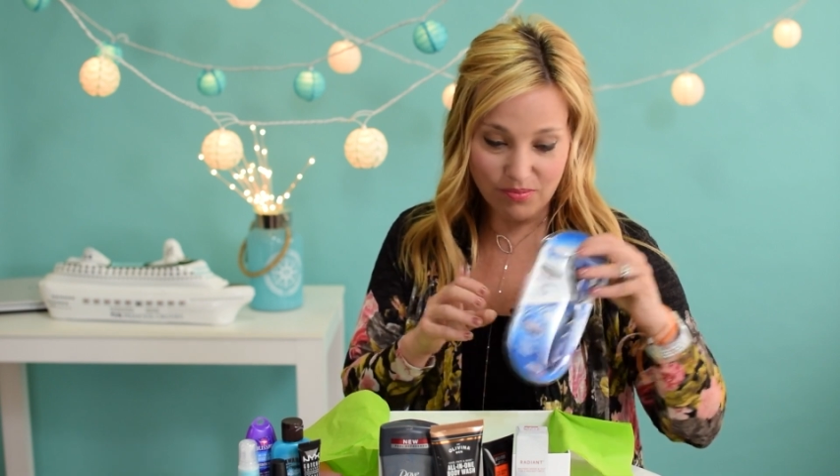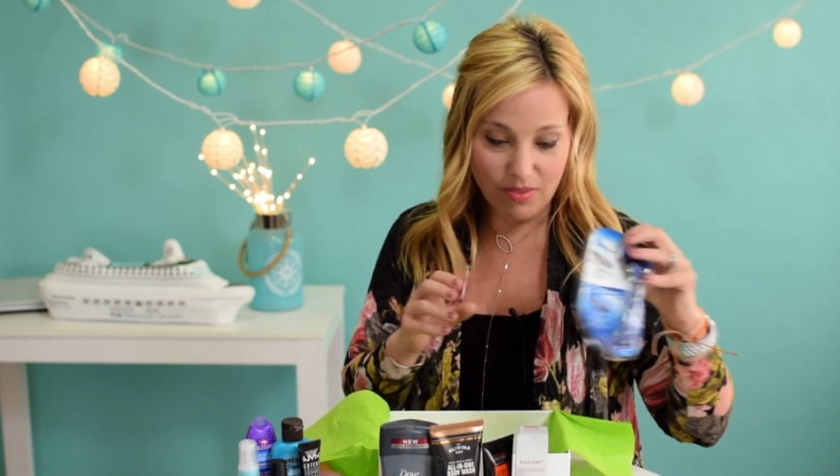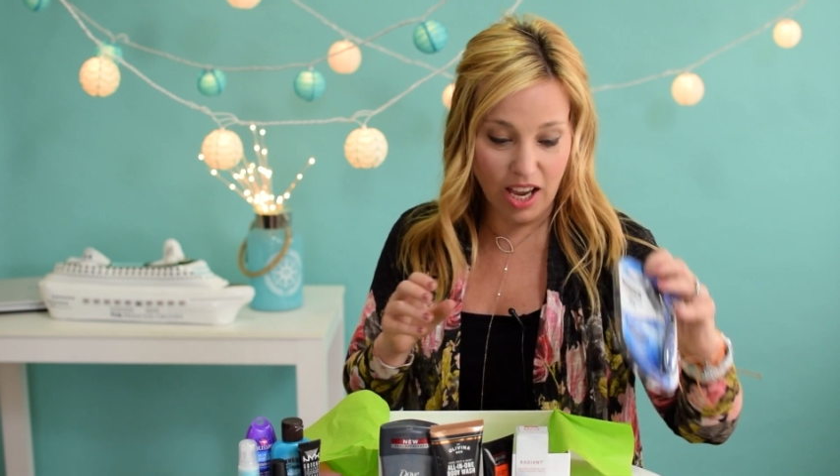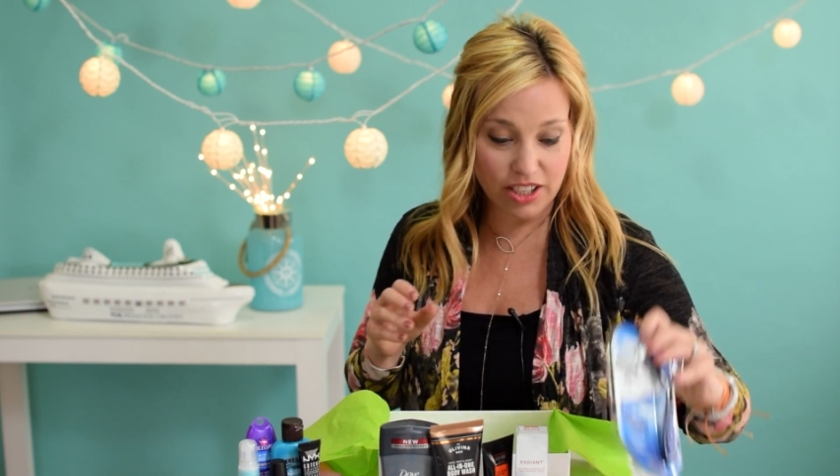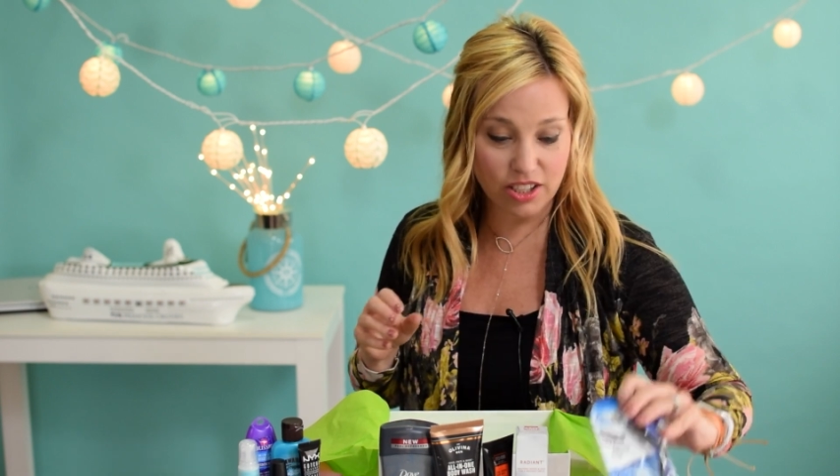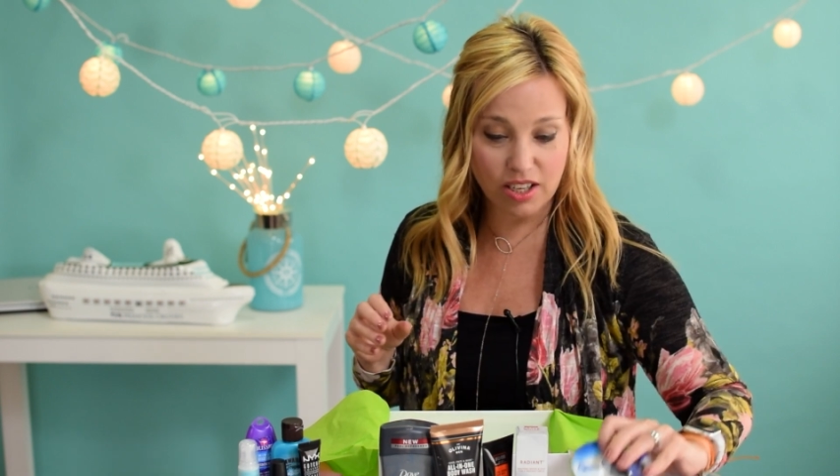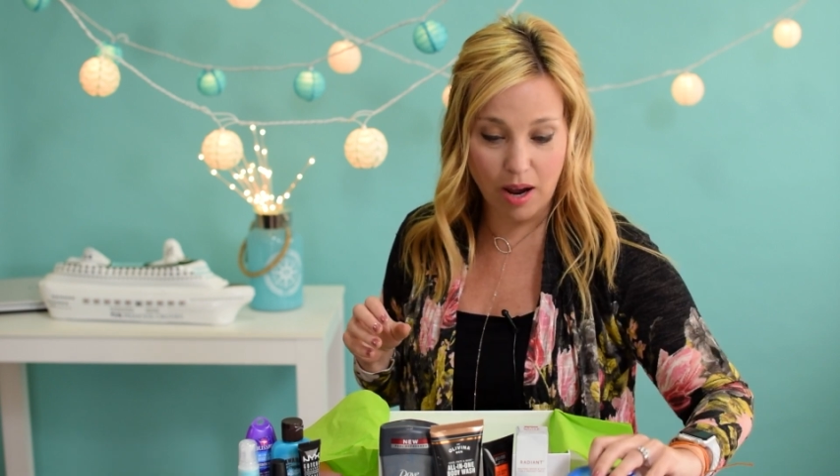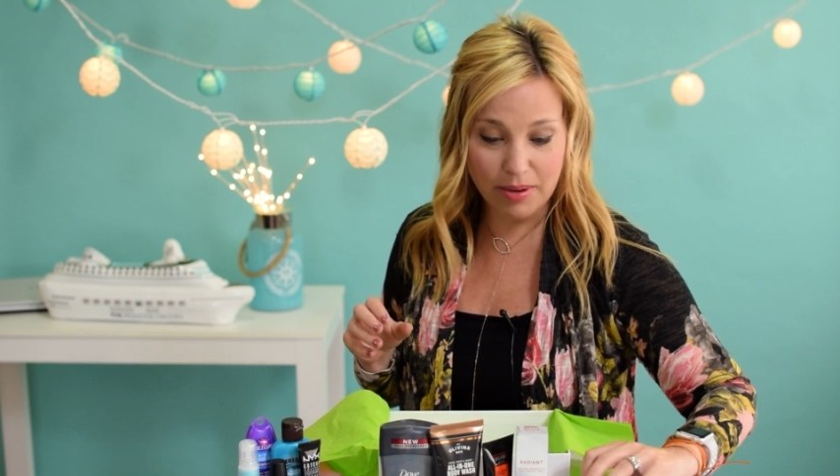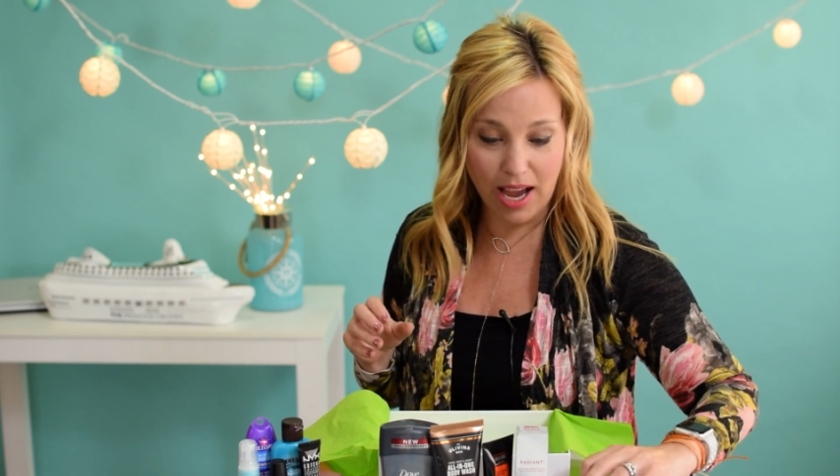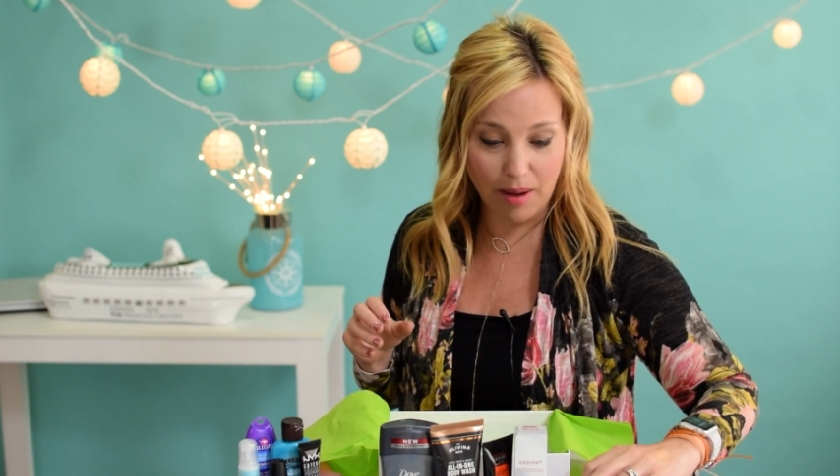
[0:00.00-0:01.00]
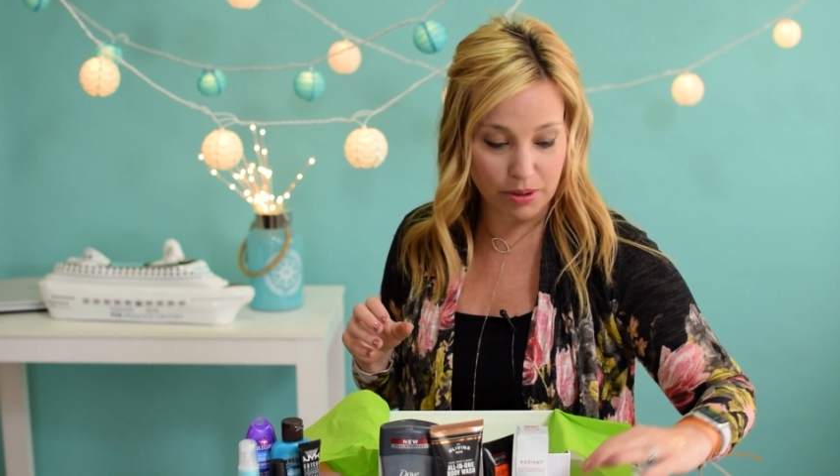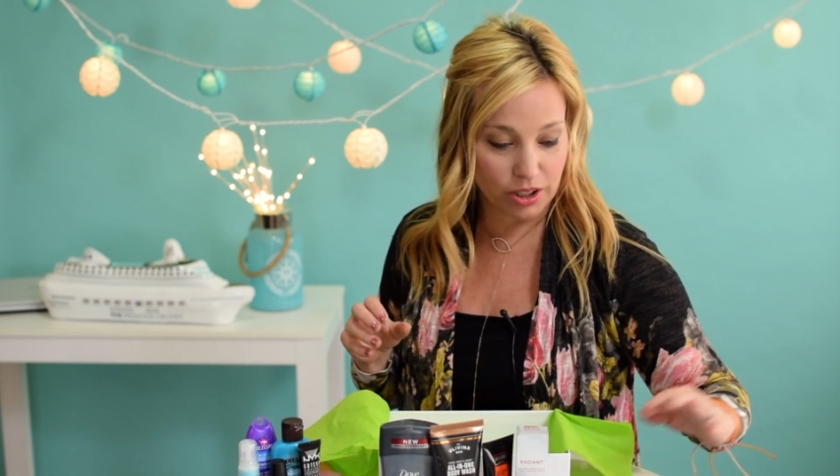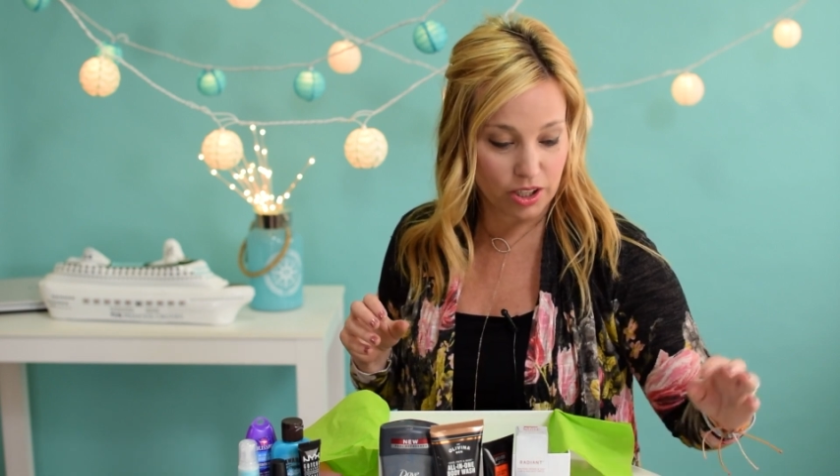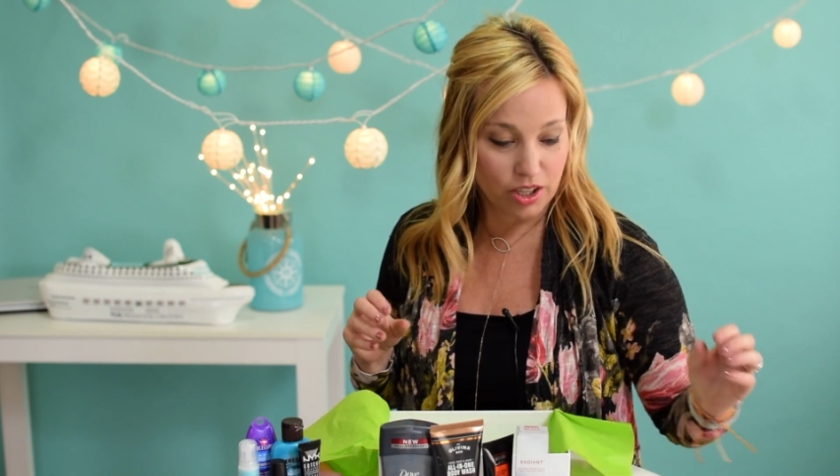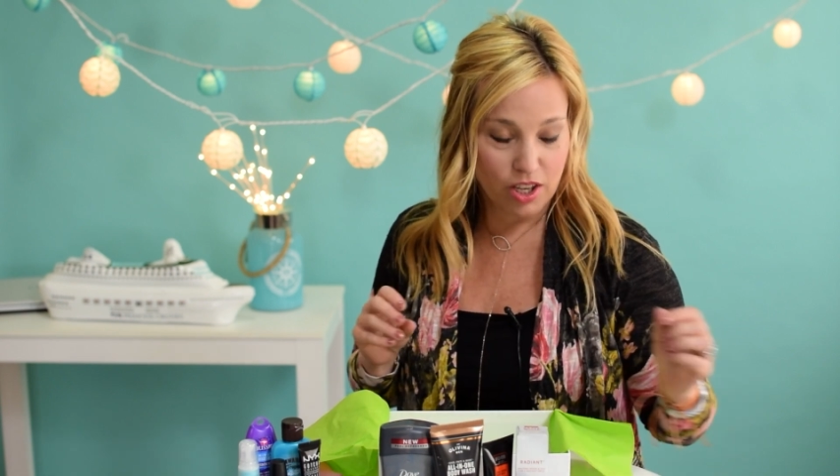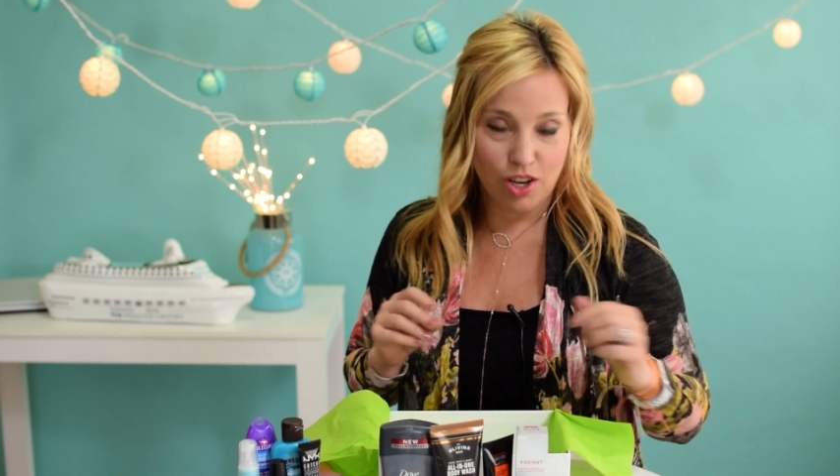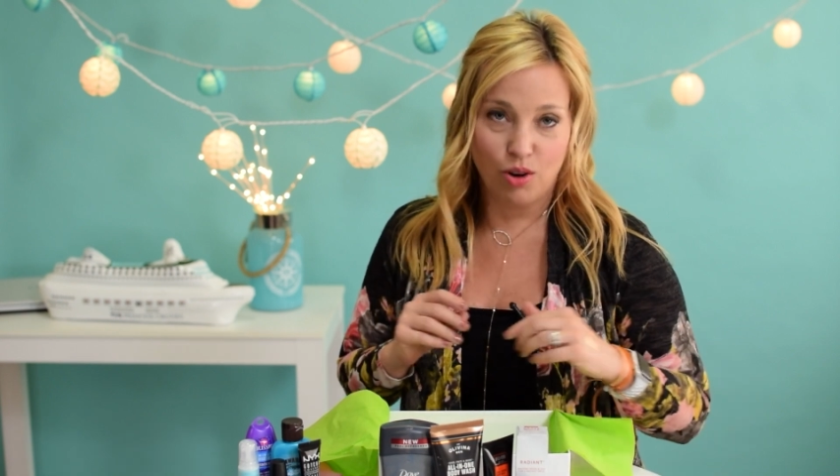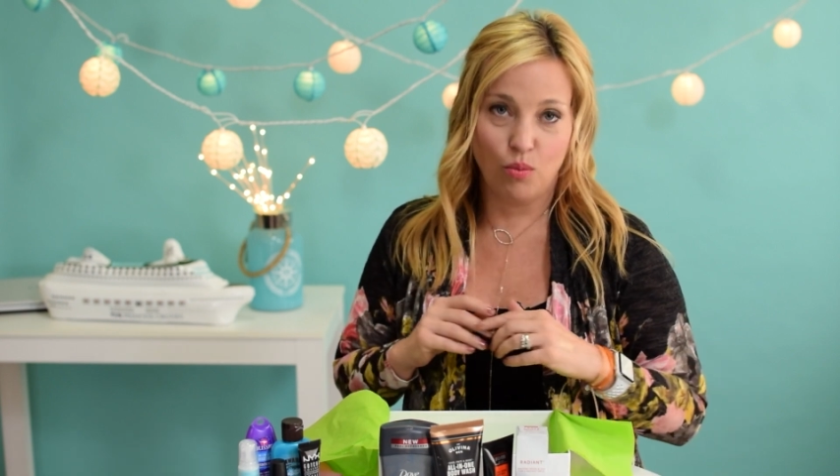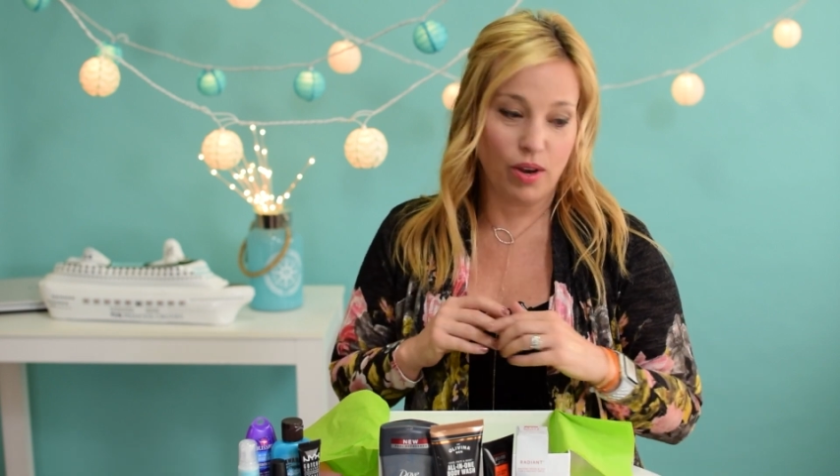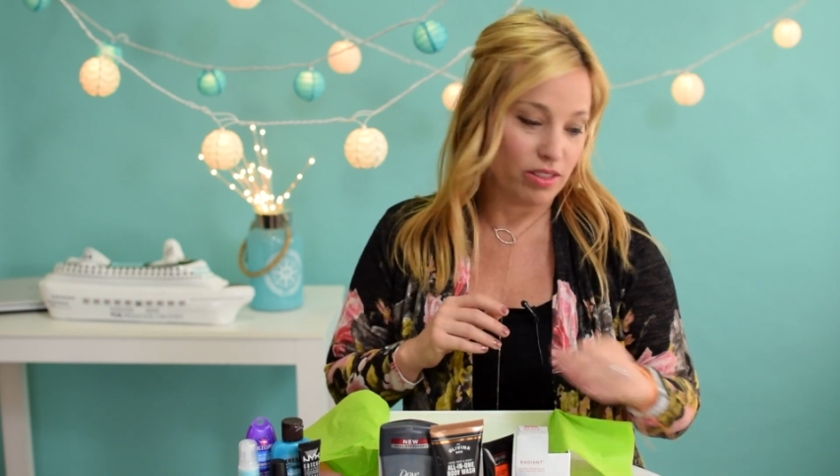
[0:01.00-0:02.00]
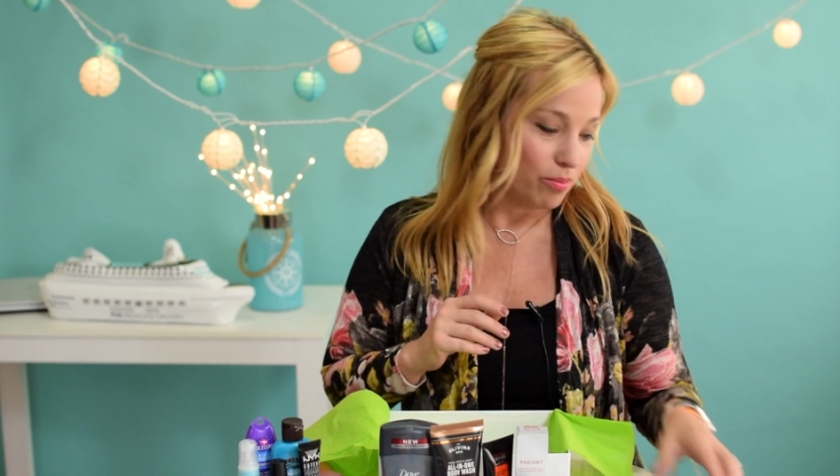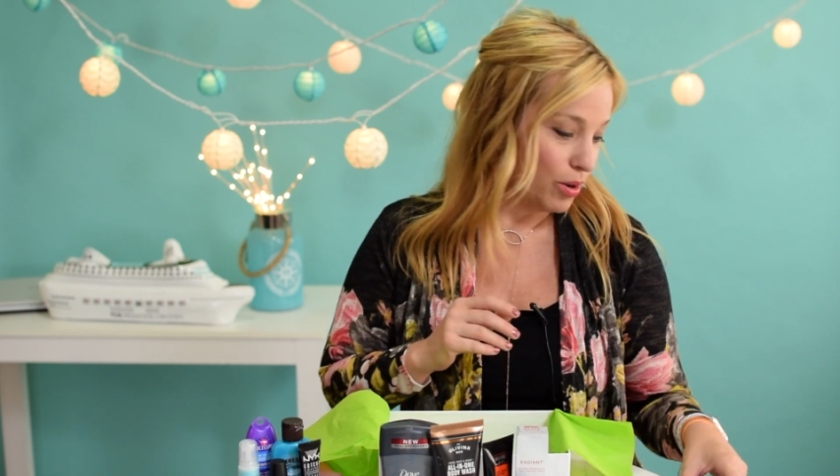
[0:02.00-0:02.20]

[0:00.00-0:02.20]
I could not be happier with